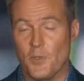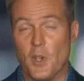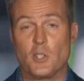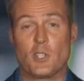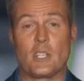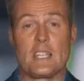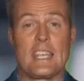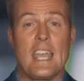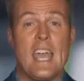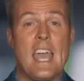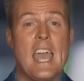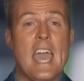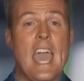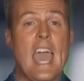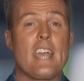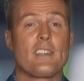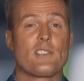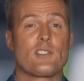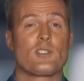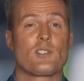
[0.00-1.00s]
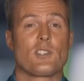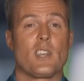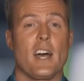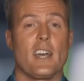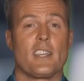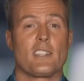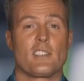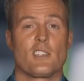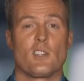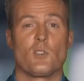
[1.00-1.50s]
Firstly,
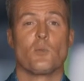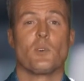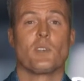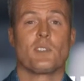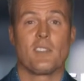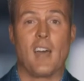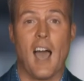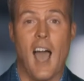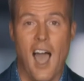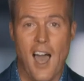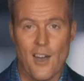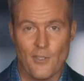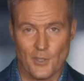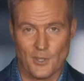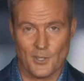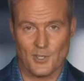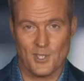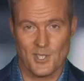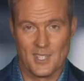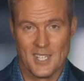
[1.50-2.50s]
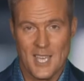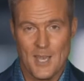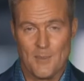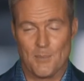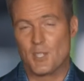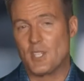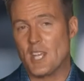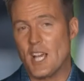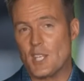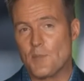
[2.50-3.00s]
exercise with others.
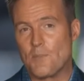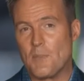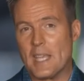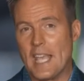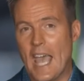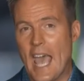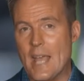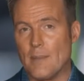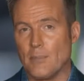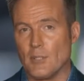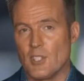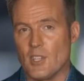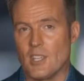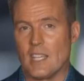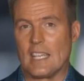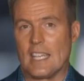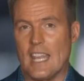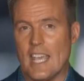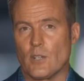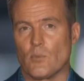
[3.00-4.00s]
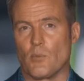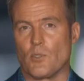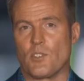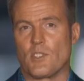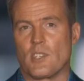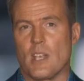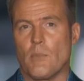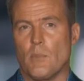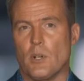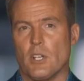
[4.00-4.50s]
Besides being able to connect with
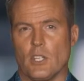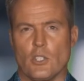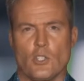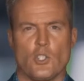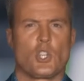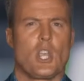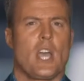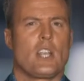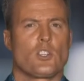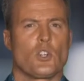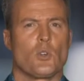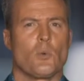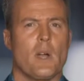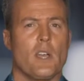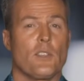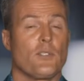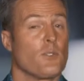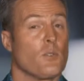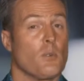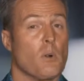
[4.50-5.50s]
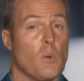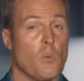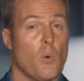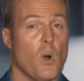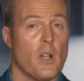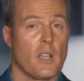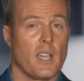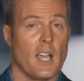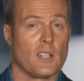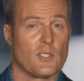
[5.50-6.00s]
someone and chat your way through a
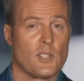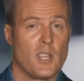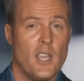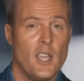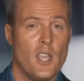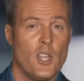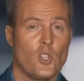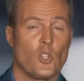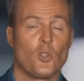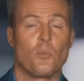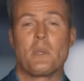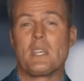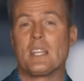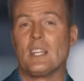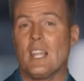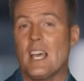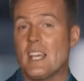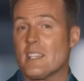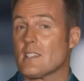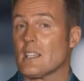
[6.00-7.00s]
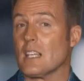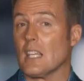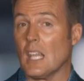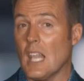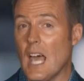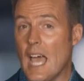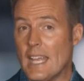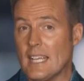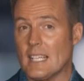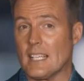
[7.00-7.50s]
workout, you'll be less
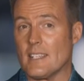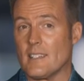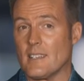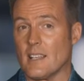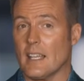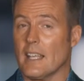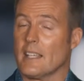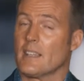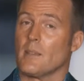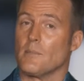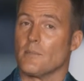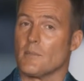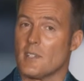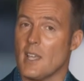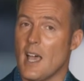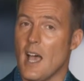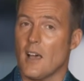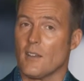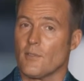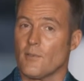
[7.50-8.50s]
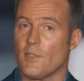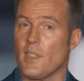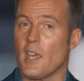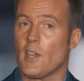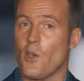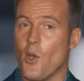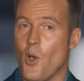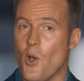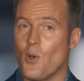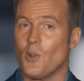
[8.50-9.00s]
likely to let them down for
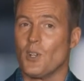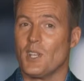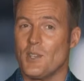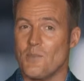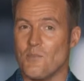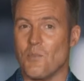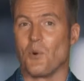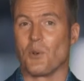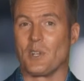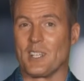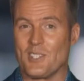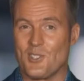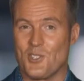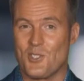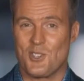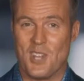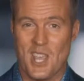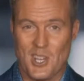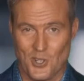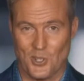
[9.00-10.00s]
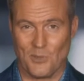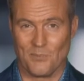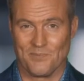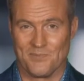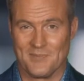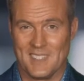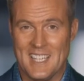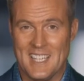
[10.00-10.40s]
that early morning session.